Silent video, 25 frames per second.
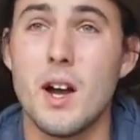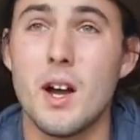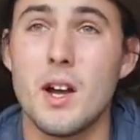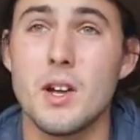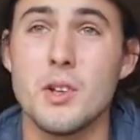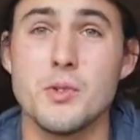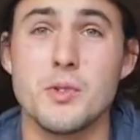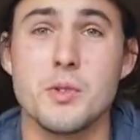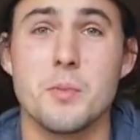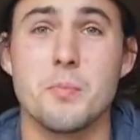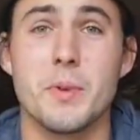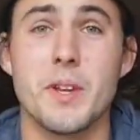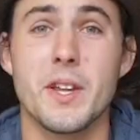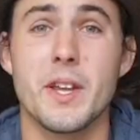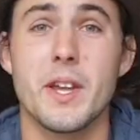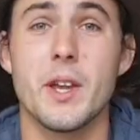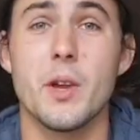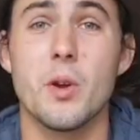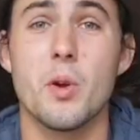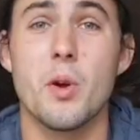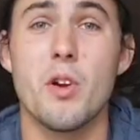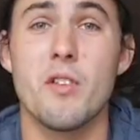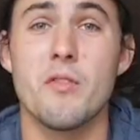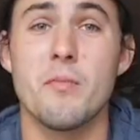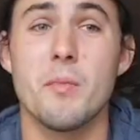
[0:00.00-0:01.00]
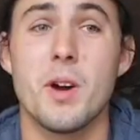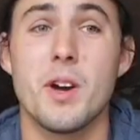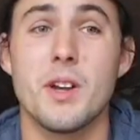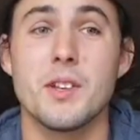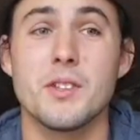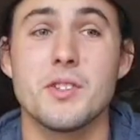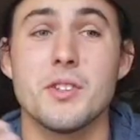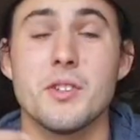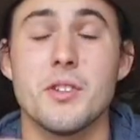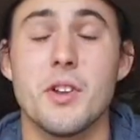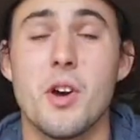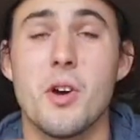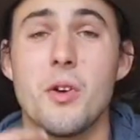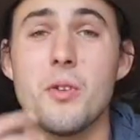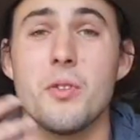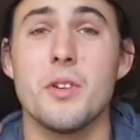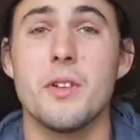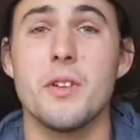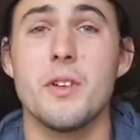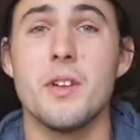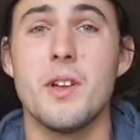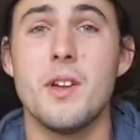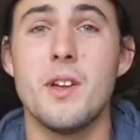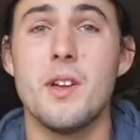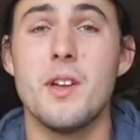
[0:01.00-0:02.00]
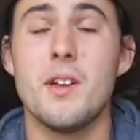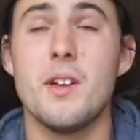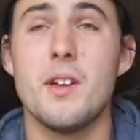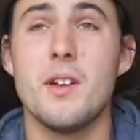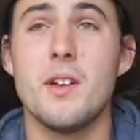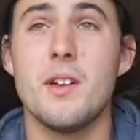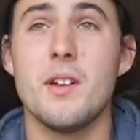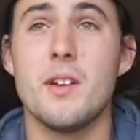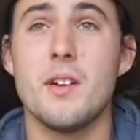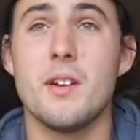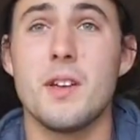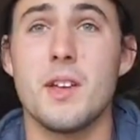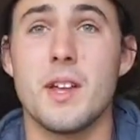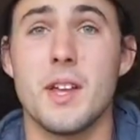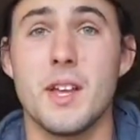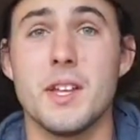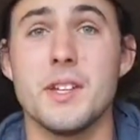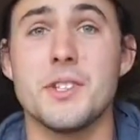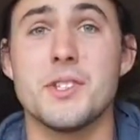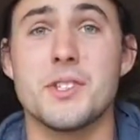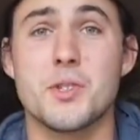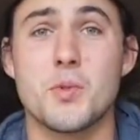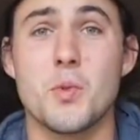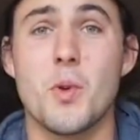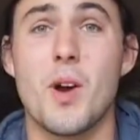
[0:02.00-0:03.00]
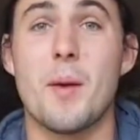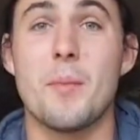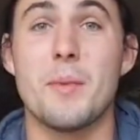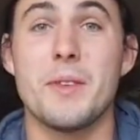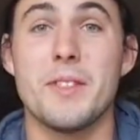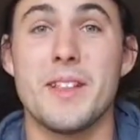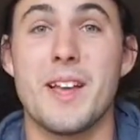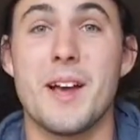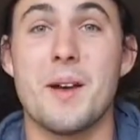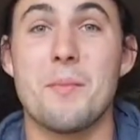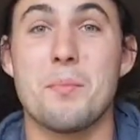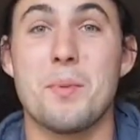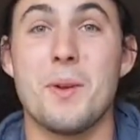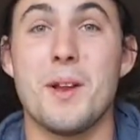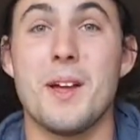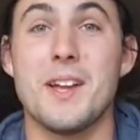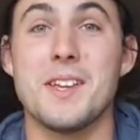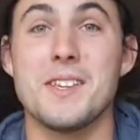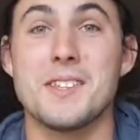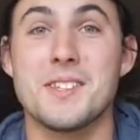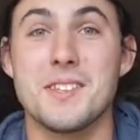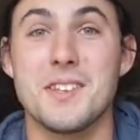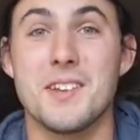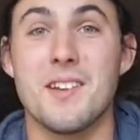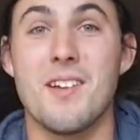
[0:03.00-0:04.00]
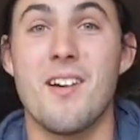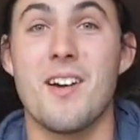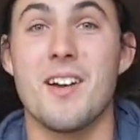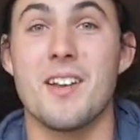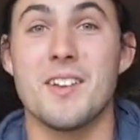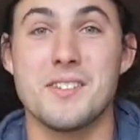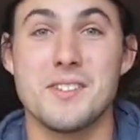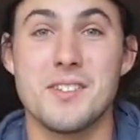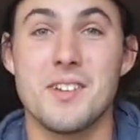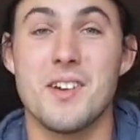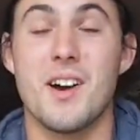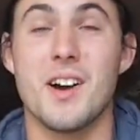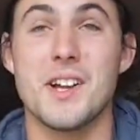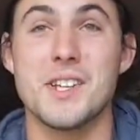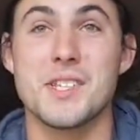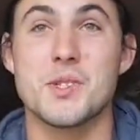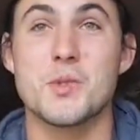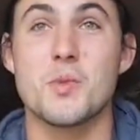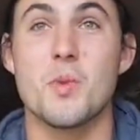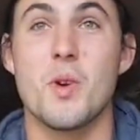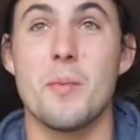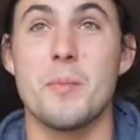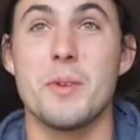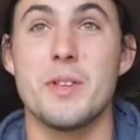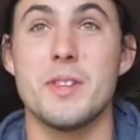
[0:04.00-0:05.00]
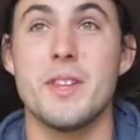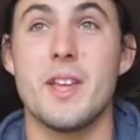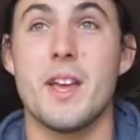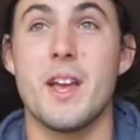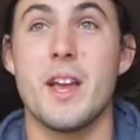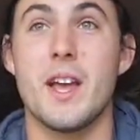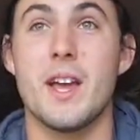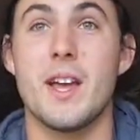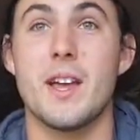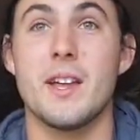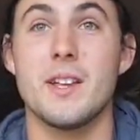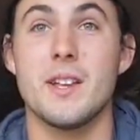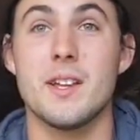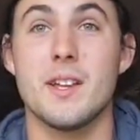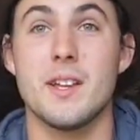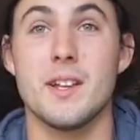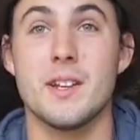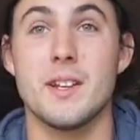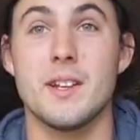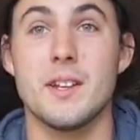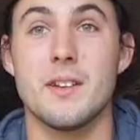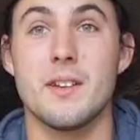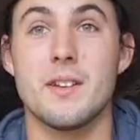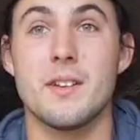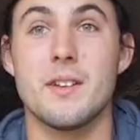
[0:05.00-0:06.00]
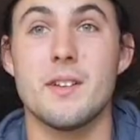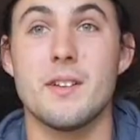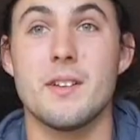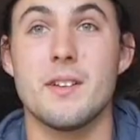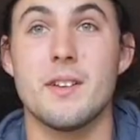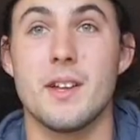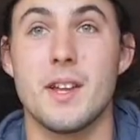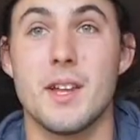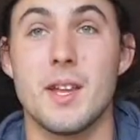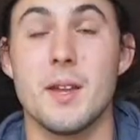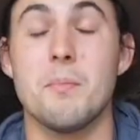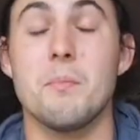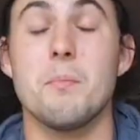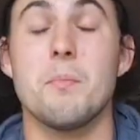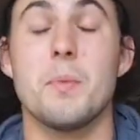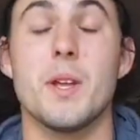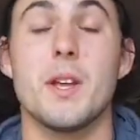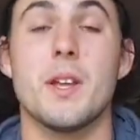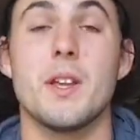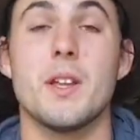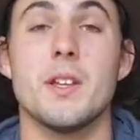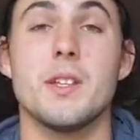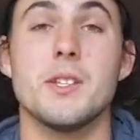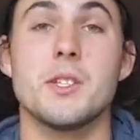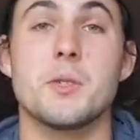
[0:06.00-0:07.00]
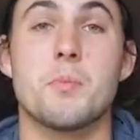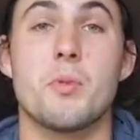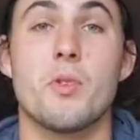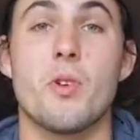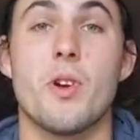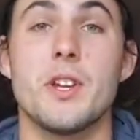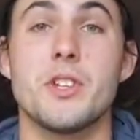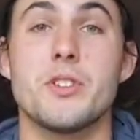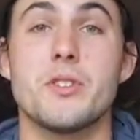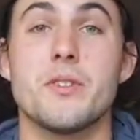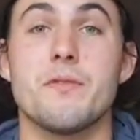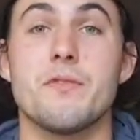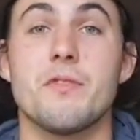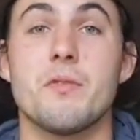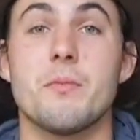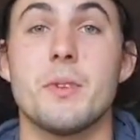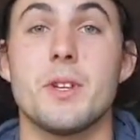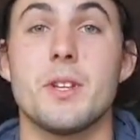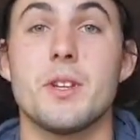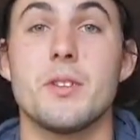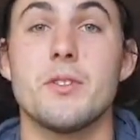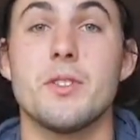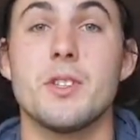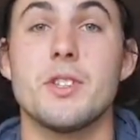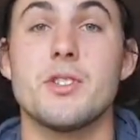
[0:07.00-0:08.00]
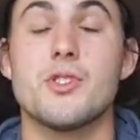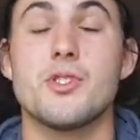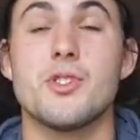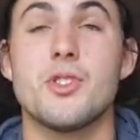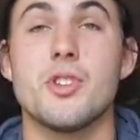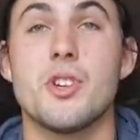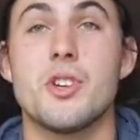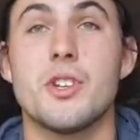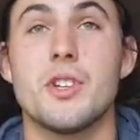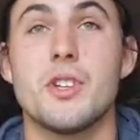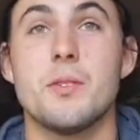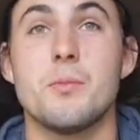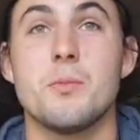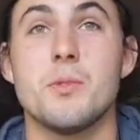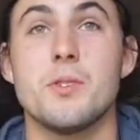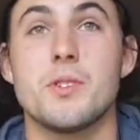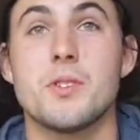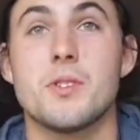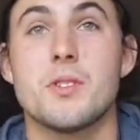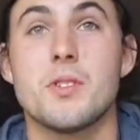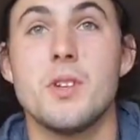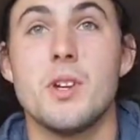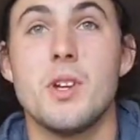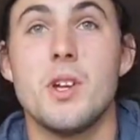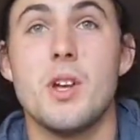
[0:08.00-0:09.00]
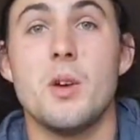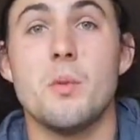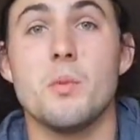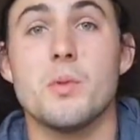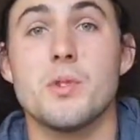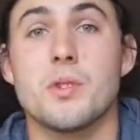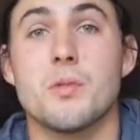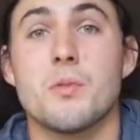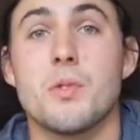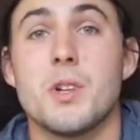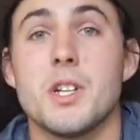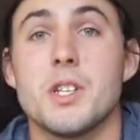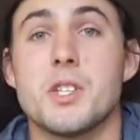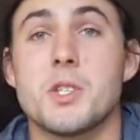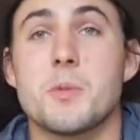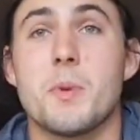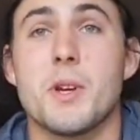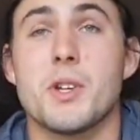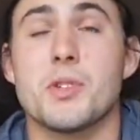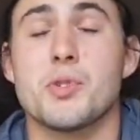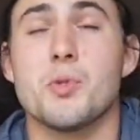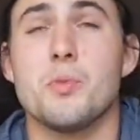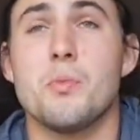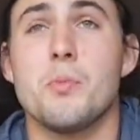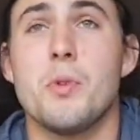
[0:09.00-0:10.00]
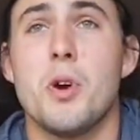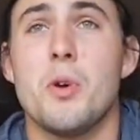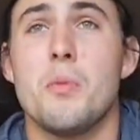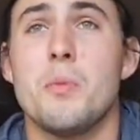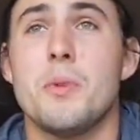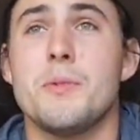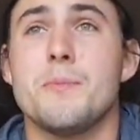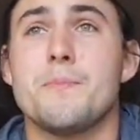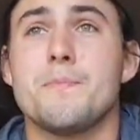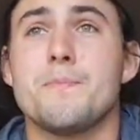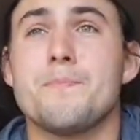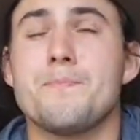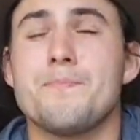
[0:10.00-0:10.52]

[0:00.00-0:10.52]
who's a big hero of mine, to know that he'd swum in that place and I'd swum in there, and him being an inspiration for me on this journey was a really special moment.